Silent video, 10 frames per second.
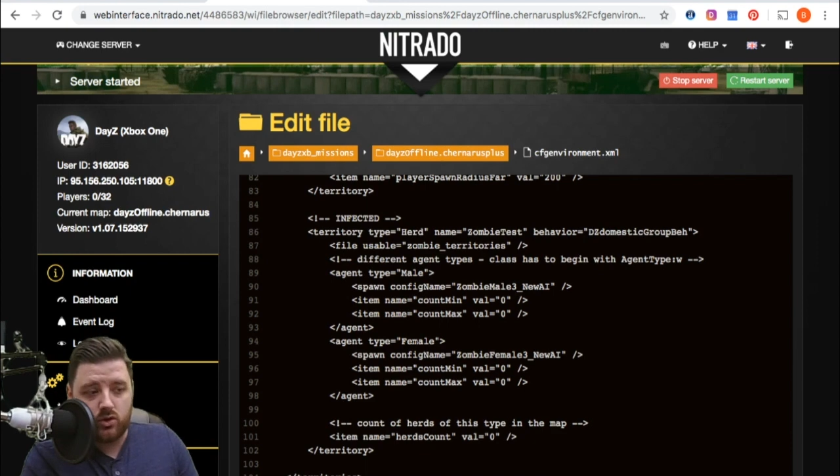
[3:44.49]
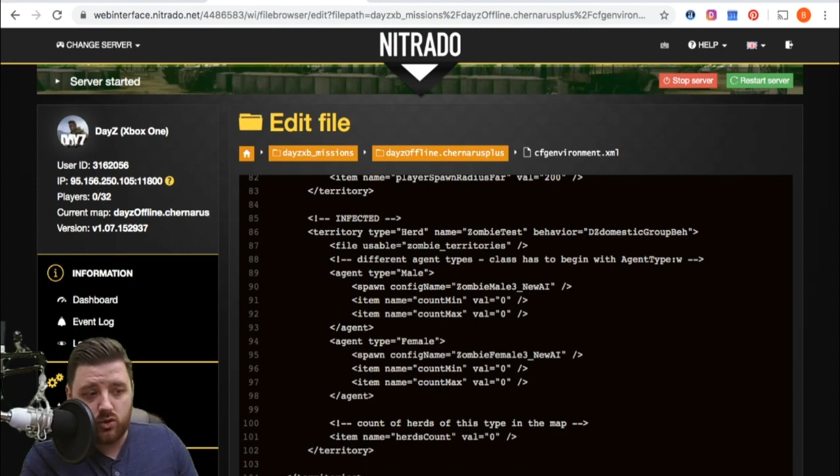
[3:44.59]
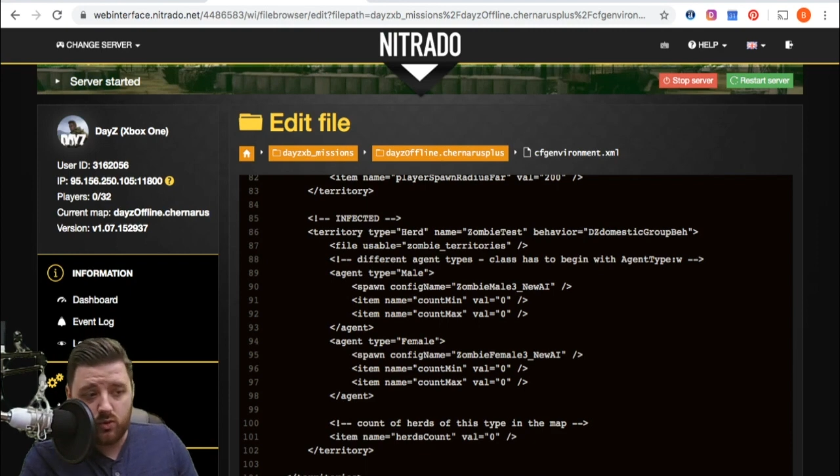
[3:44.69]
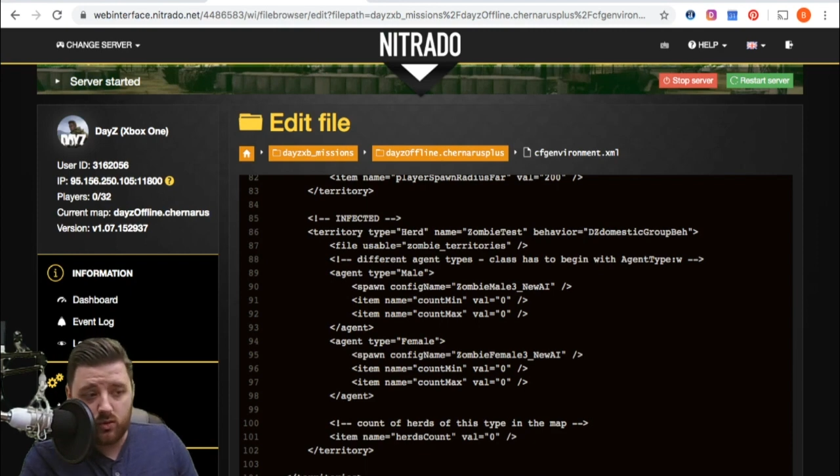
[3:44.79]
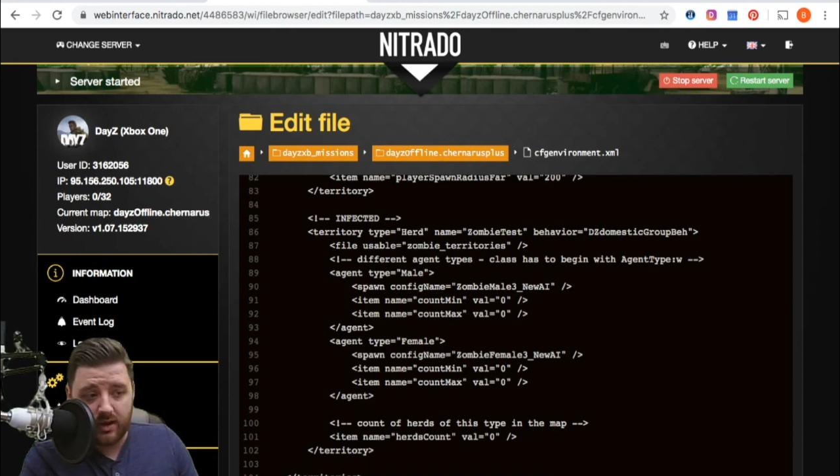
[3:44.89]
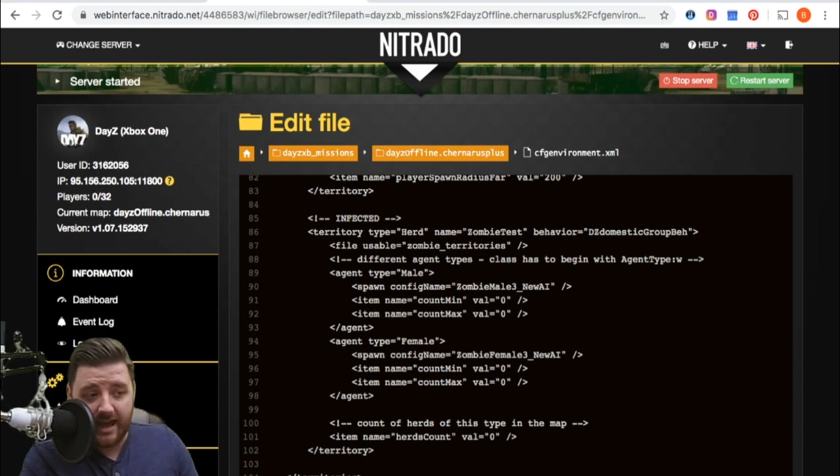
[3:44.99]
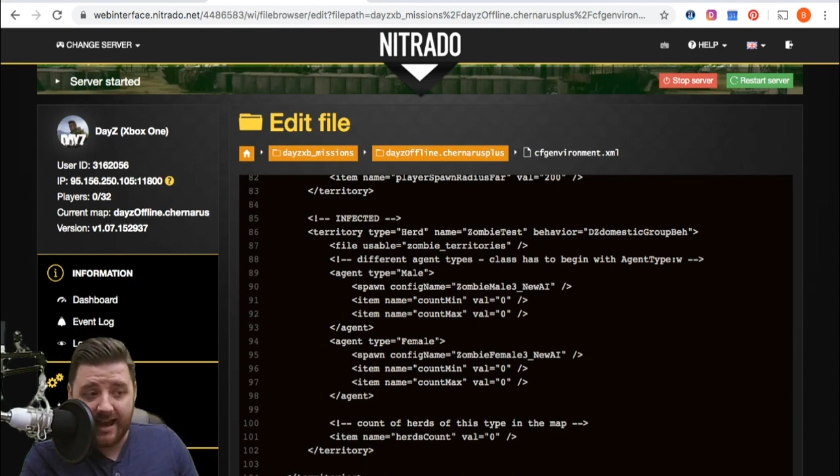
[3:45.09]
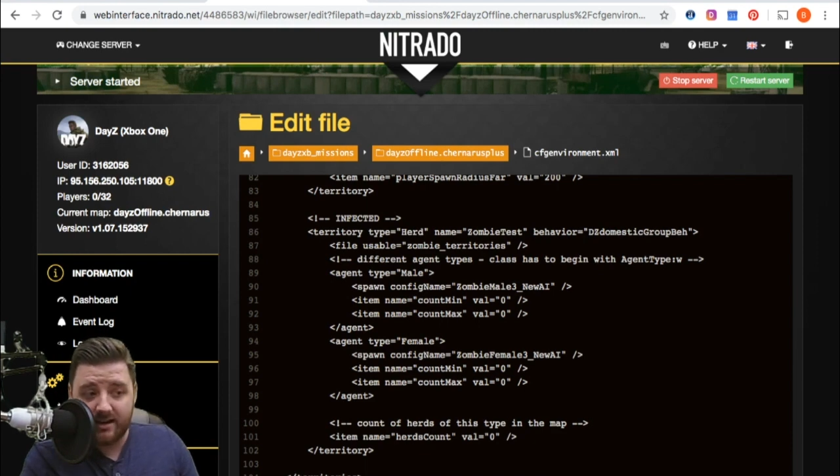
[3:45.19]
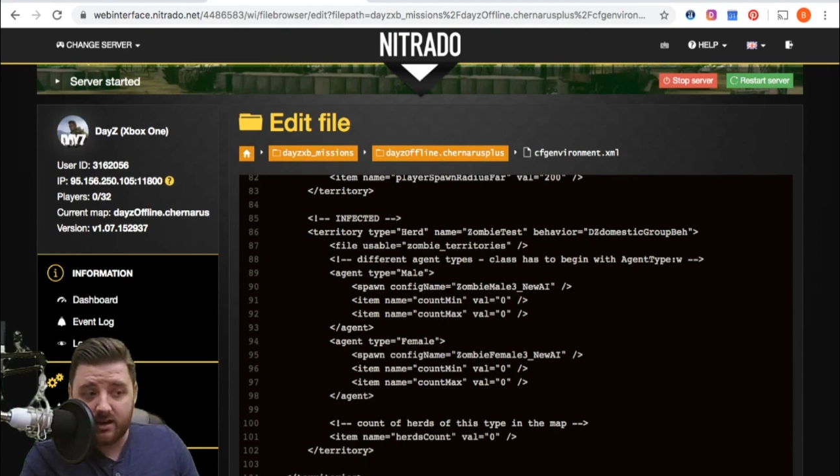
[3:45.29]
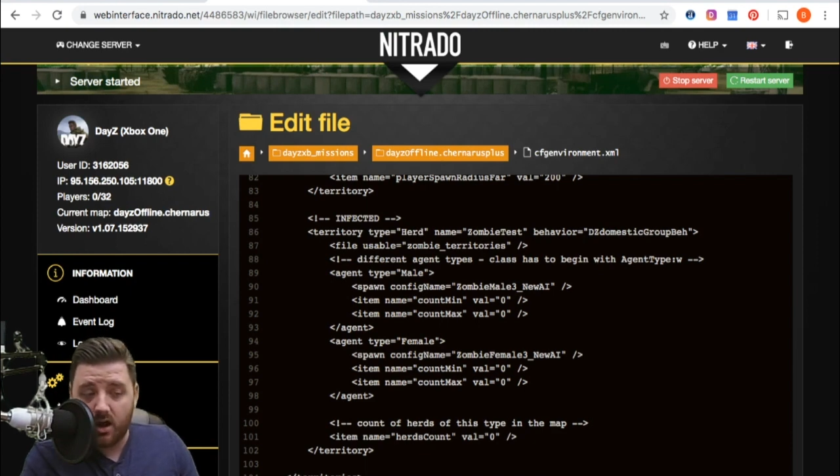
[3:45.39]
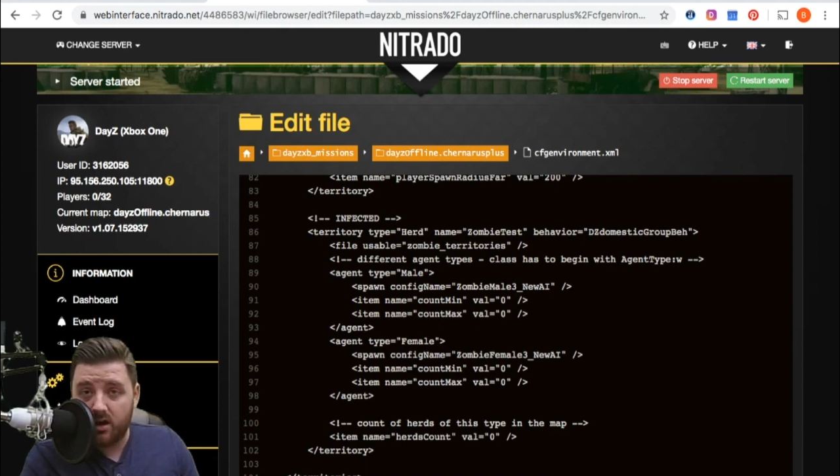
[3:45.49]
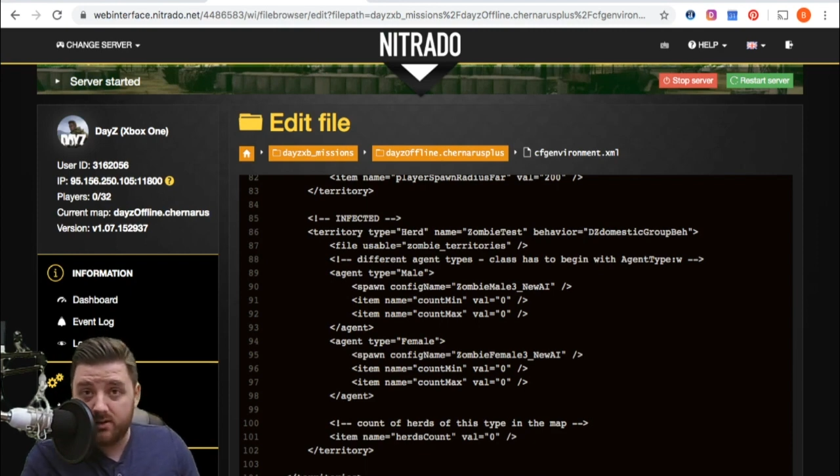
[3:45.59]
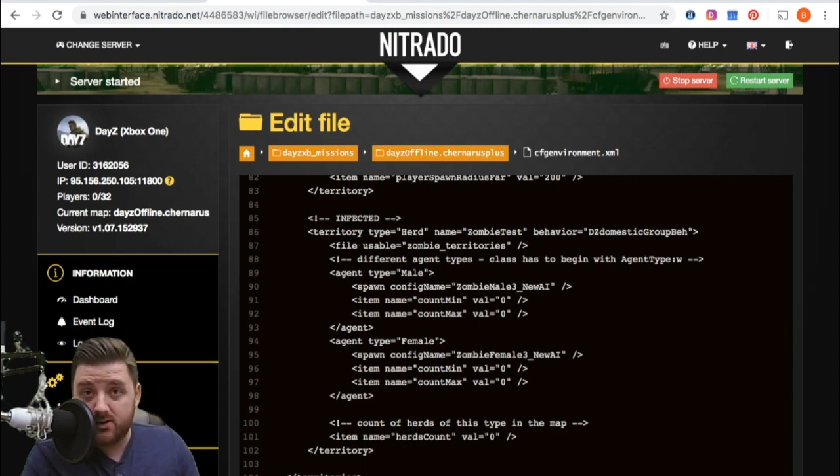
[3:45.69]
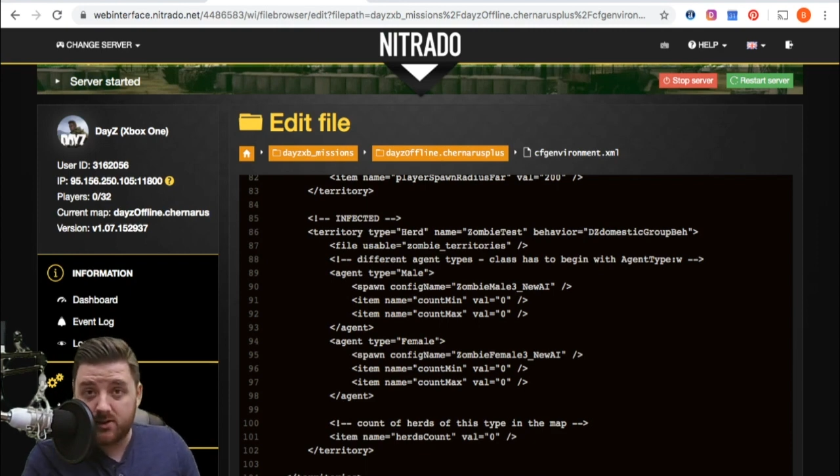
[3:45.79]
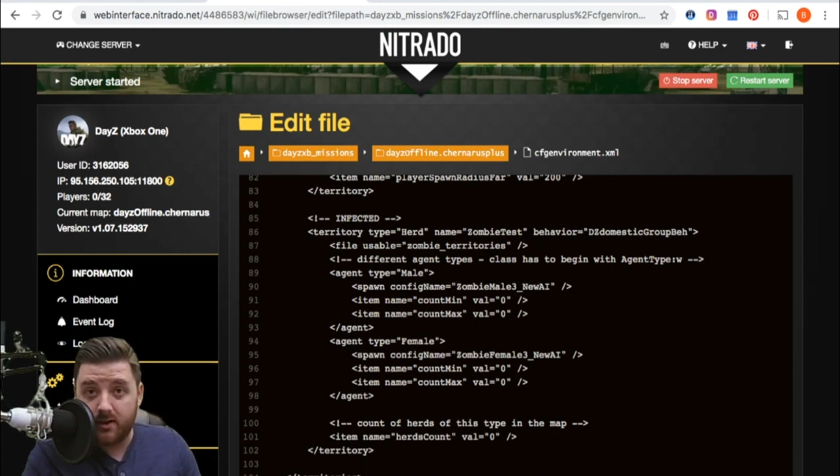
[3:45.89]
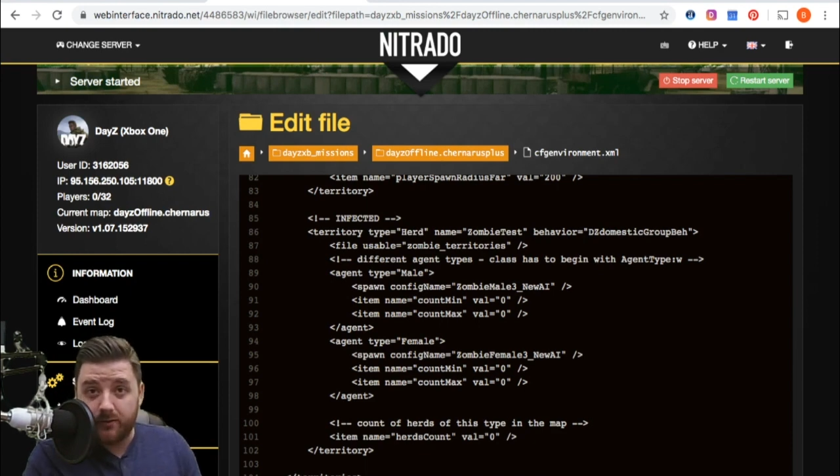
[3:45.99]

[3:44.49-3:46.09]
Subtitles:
you can add herds